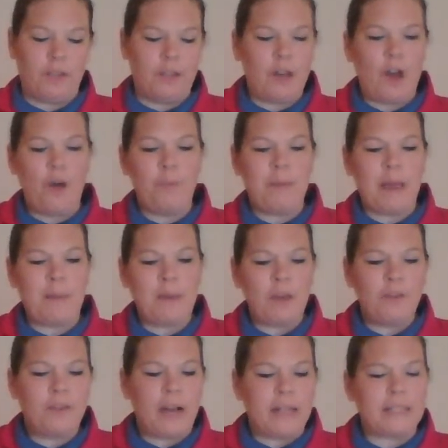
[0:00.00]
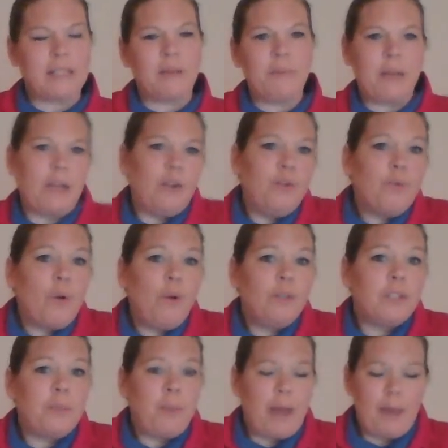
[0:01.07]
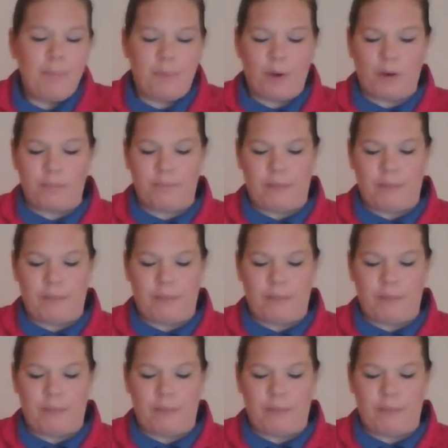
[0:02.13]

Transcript: You know, maybe you've got somebody who rolls the paper.